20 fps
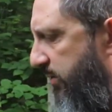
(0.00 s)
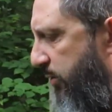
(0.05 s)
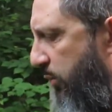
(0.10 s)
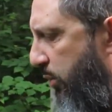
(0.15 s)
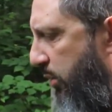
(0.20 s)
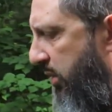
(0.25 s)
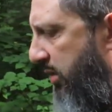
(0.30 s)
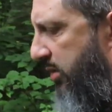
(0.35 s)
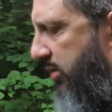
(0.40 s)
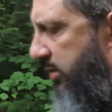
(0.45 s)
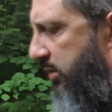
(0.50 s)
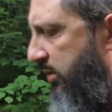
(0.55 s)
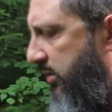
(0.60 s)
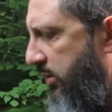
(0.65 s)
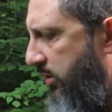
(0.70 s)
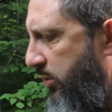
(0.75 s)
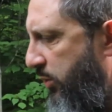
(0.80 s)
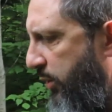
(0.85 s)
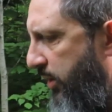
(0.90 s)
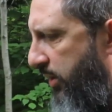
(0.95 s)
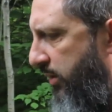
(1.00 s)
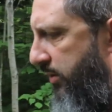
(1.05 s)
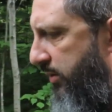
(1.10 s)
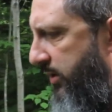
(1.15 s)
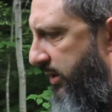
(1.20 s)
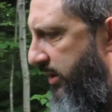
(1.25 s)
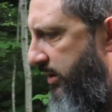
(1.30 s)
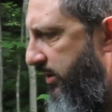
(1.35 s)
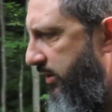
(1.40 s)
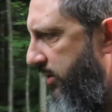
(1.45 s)

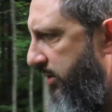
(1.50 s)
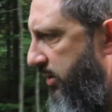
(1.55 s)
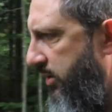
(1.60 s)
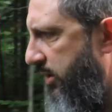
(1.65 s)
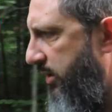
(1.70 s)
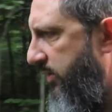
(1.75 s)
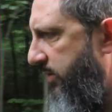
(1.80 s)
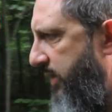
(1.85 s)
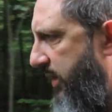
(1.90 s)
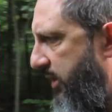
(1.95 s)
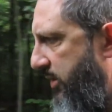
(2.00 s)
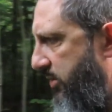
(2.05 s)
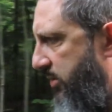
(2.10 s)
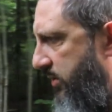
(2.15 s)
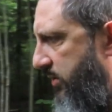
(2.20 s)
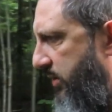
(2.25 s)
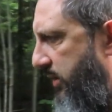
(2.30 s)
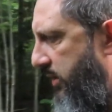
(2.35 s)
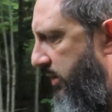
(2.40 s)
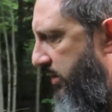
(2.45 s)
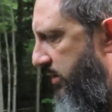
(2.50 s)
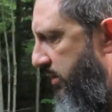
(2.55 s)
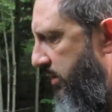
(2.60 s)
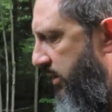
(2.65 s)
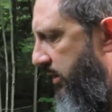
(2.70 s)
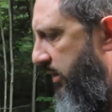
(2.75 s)
412 years of history,